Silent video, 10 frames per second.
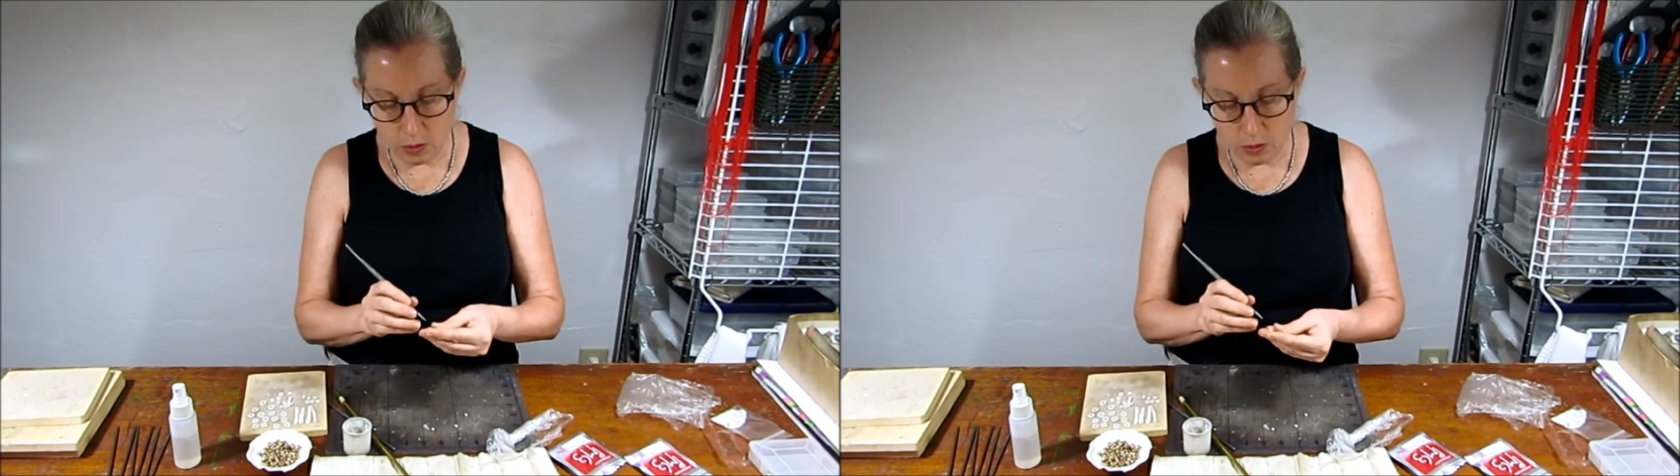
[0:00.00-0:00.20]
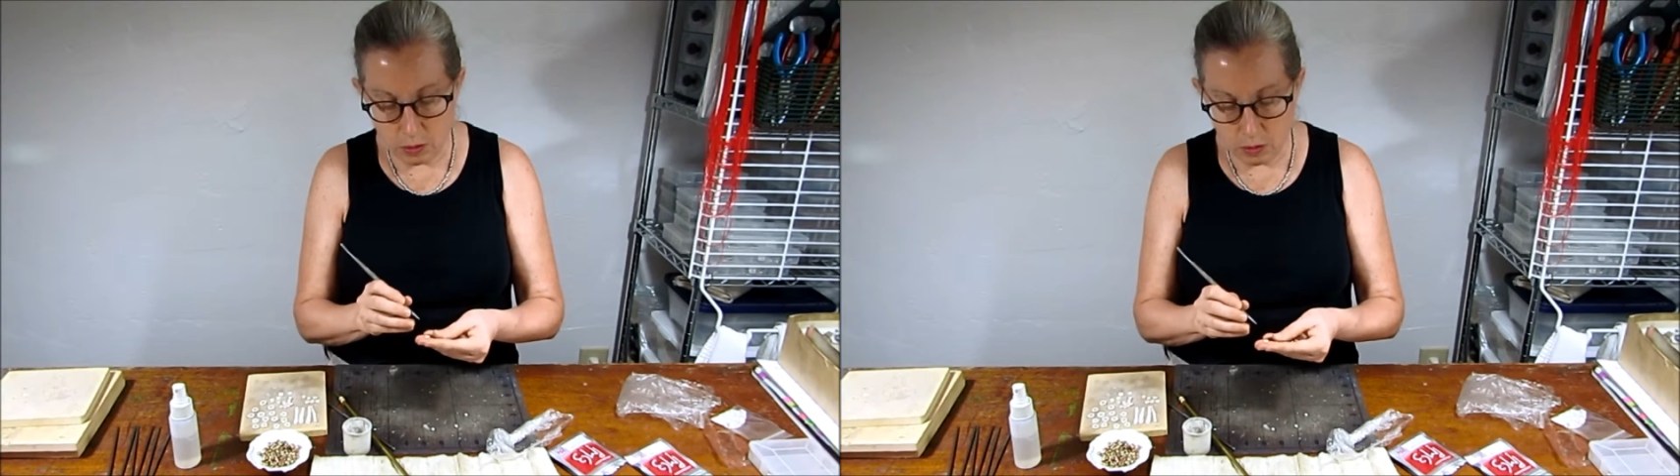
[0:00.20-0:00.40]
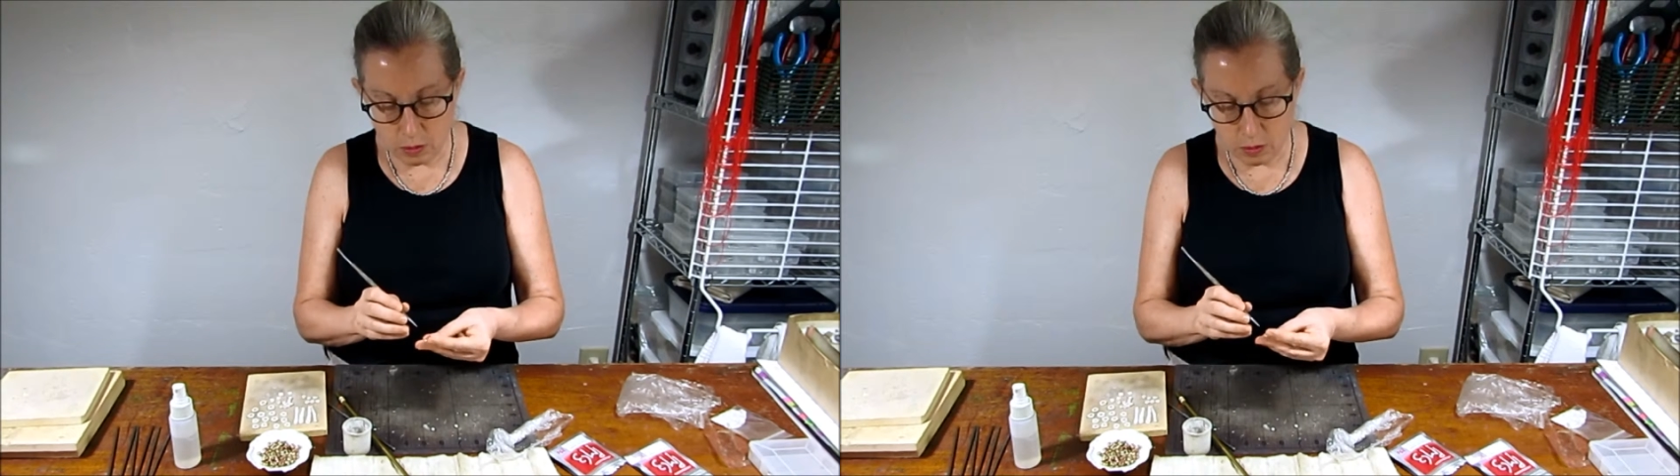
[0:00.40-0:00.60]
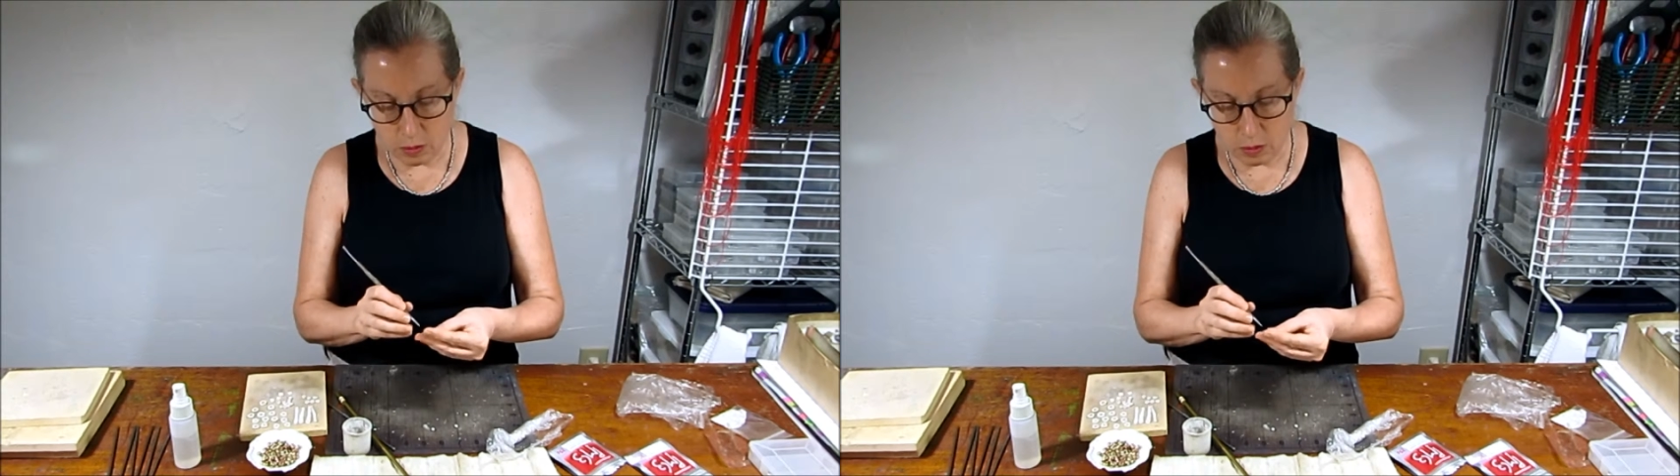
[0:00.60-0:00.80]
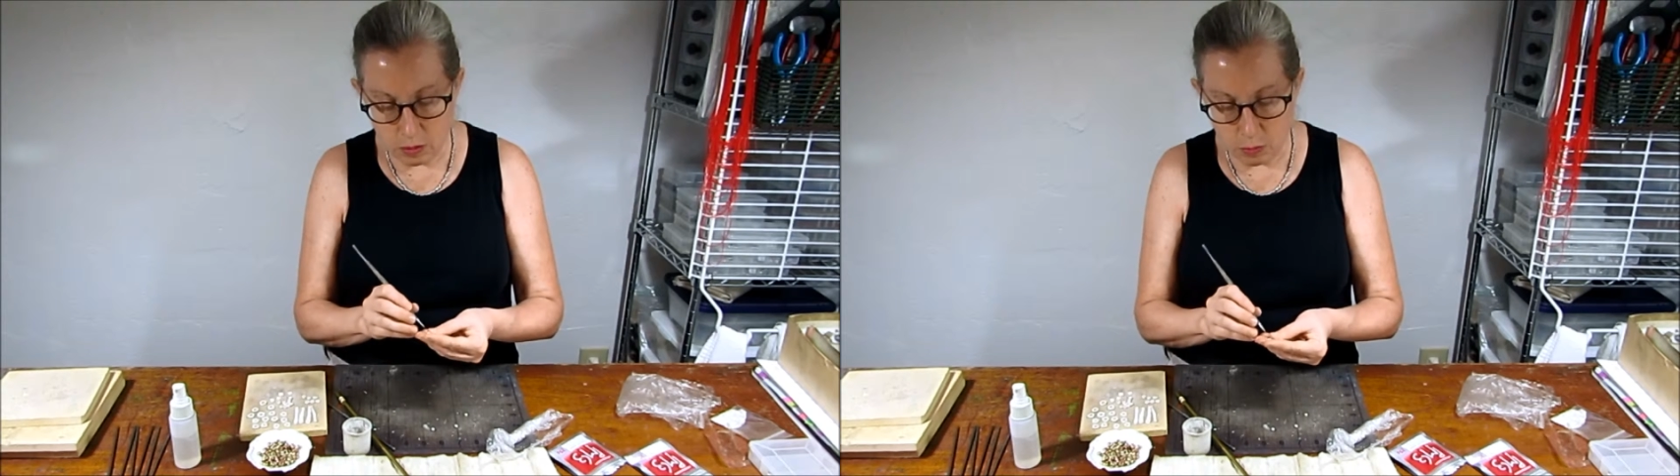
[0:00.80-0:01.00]
it
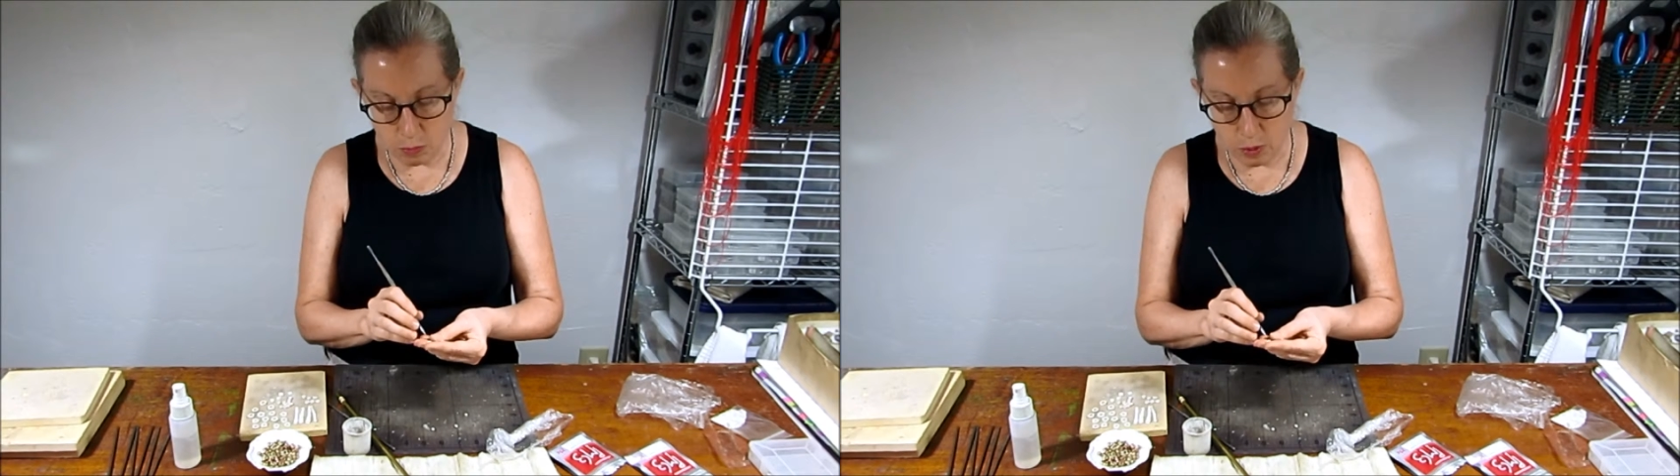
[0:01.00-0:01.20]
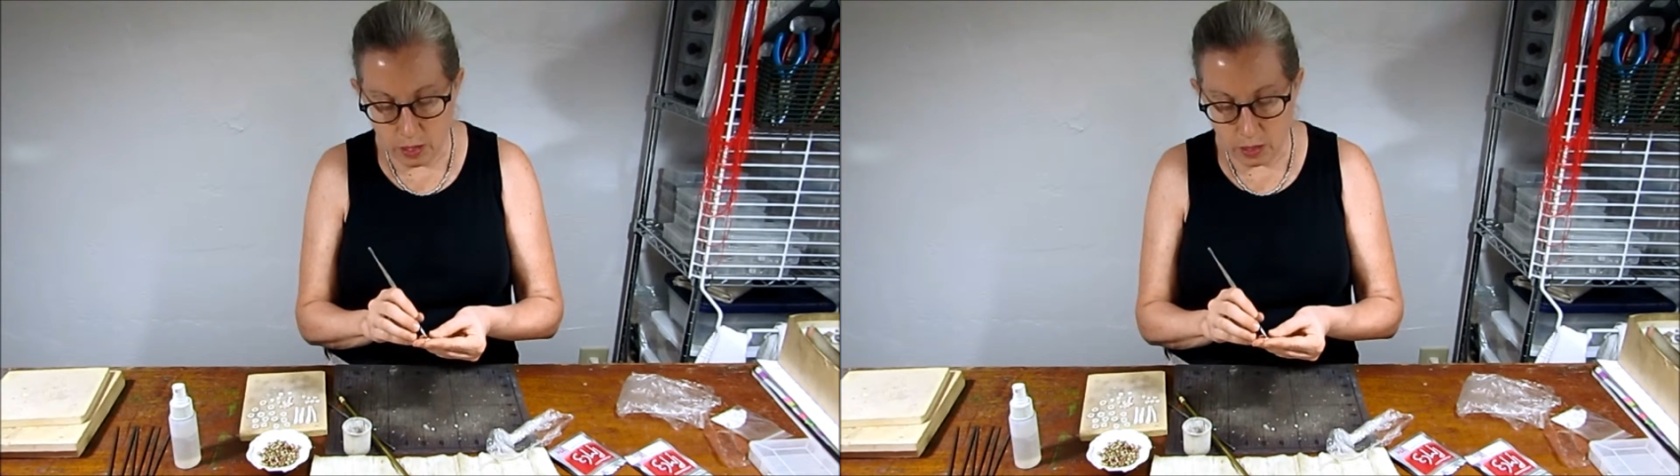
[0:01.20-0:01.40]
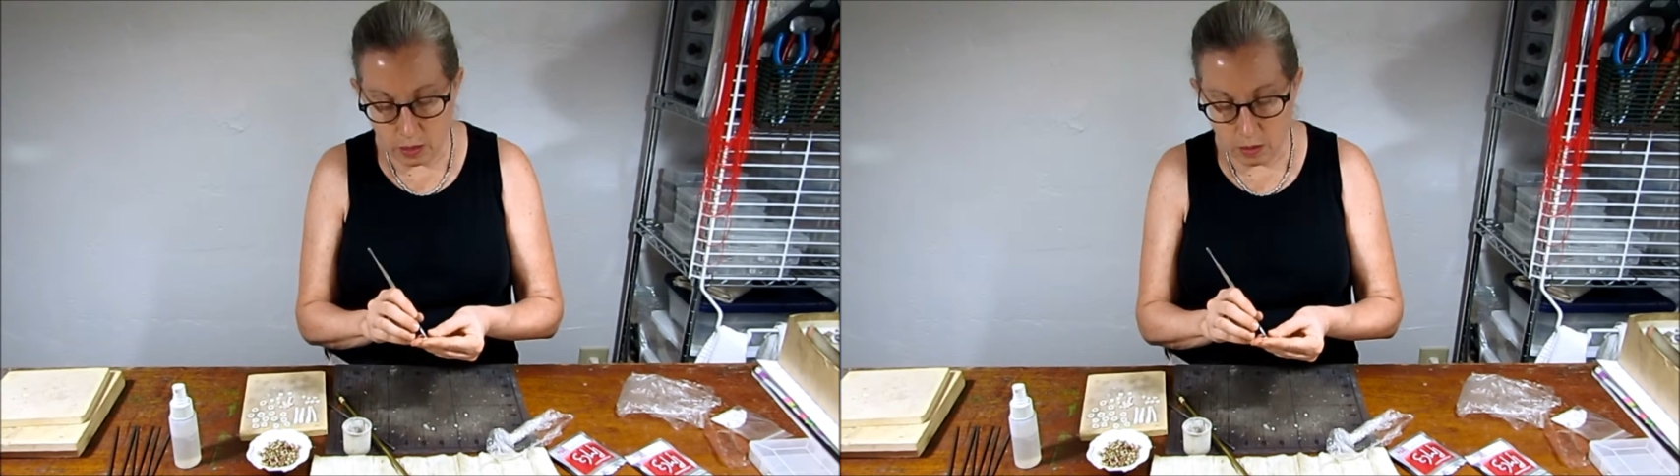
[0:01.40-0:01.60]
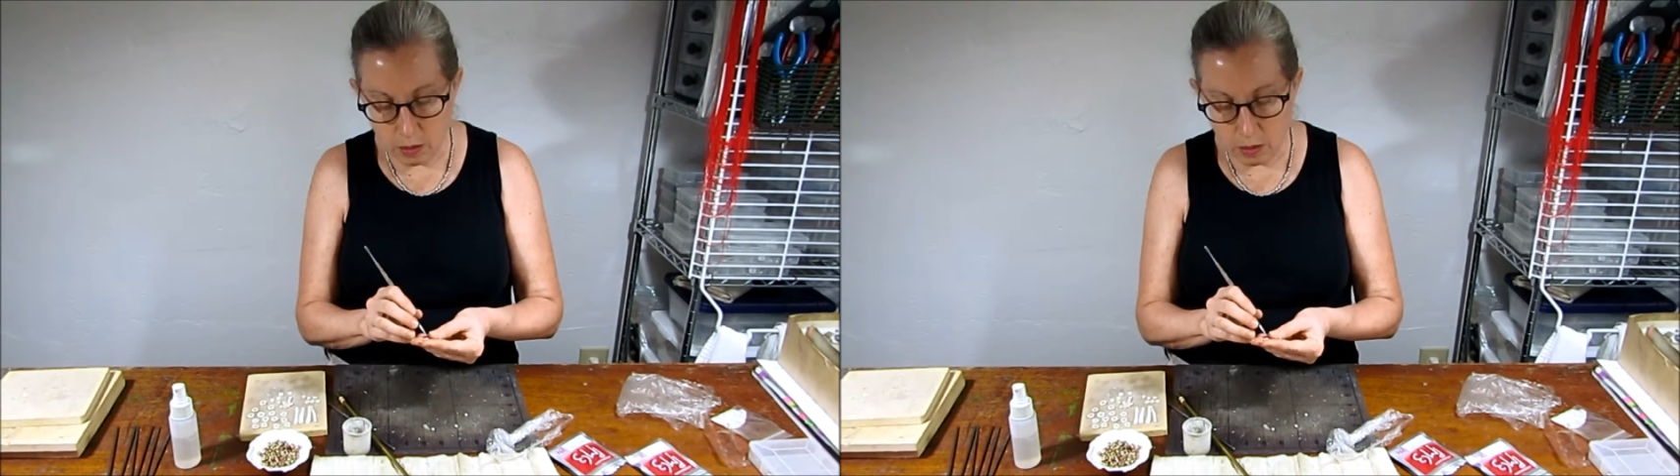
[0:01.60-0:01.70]
doesn't break.